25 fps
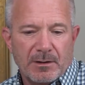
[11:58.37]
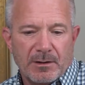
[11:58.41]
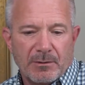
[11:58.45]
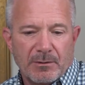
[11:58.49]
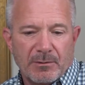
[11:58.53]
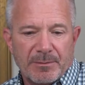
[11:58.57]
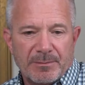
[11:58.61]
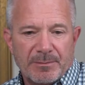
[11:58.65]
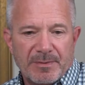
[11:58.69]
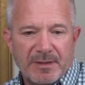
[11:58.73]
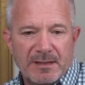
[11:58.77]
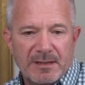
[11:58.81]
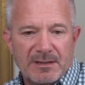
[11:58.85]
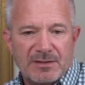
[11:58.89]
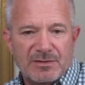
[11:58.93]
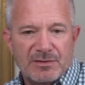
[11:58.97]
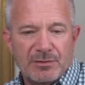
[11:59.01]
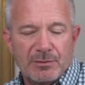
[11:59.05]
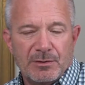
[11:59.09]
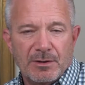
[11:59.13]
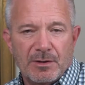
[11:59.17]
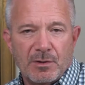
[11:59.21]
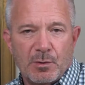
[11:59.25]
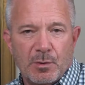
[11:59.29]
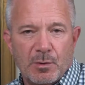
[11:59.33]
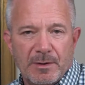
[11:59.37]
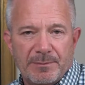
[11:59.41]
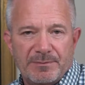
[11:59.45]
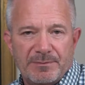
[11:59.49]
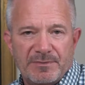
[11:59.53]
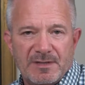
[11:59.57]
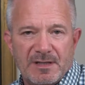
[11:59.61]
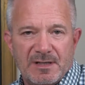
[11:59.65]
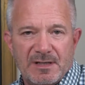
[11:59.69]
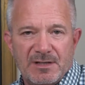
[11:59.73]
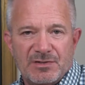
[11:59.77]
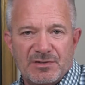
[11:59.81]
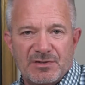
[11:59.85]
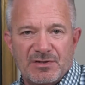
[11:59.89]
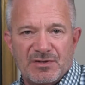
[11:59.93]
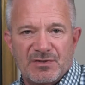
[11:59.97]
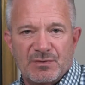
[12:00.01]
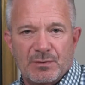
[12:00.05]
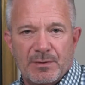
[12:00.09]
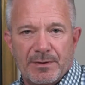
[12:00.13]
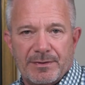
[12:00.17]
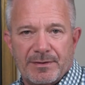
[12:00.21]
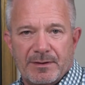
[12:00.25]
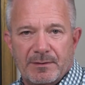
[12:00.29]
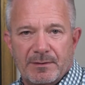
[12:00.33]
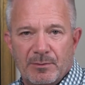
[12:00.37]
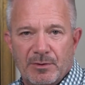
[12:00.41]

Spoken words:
would be to equip teachers with an